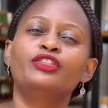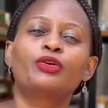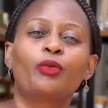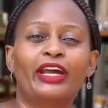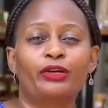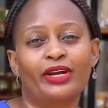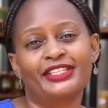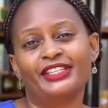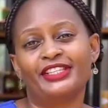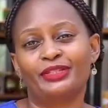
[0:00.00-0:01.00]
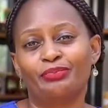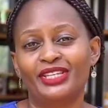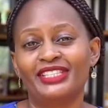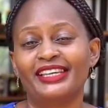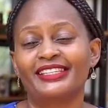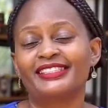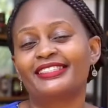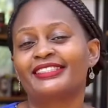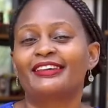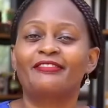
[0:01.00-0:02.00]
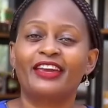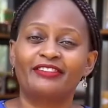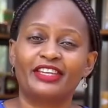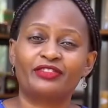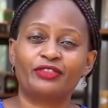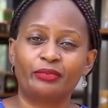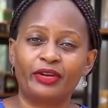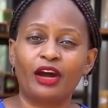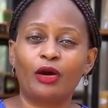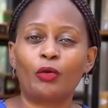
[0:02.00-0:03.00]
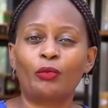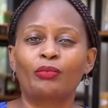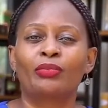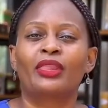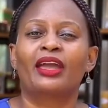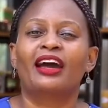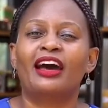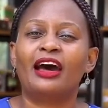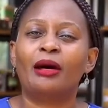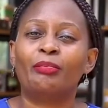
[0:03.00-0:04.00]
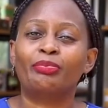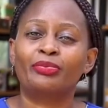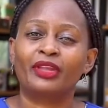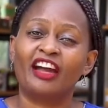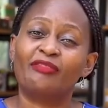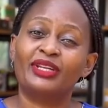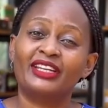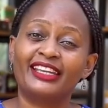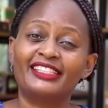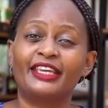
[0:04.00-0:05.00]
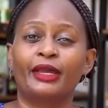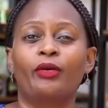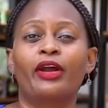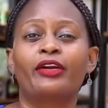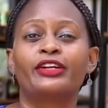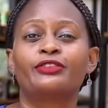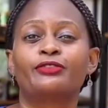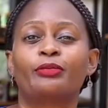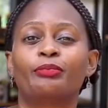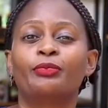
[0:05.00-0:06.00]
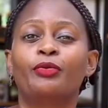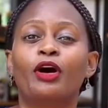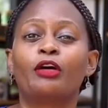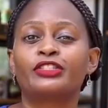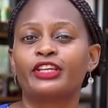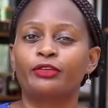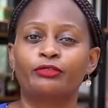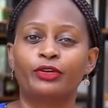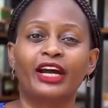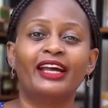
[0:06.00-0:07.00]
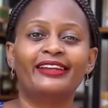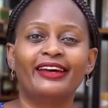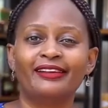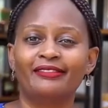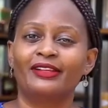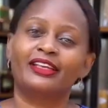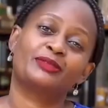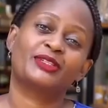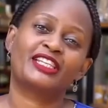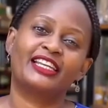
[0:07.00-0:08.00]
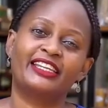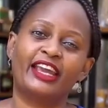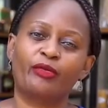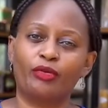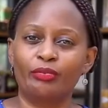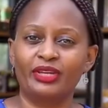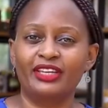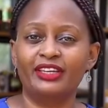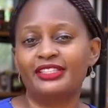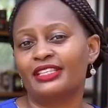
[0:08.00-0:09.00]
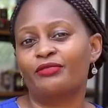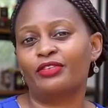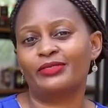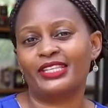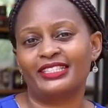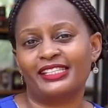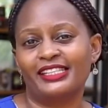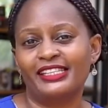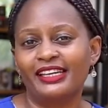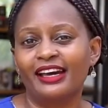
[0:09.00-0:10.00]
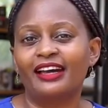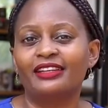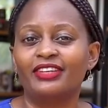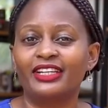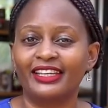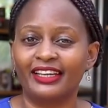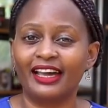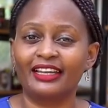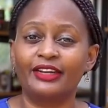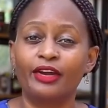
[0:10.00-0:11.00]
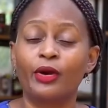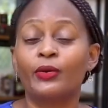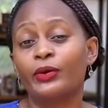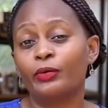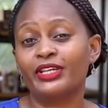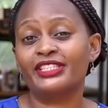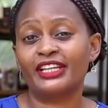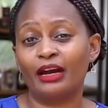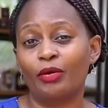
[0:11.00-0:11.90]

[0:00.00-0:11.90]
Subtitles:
So where do I see this business 5 years from now? I've been getting inquiries from people outside of Uganda, especially Nairobi, some from Tanzania, and even Kigali, requesting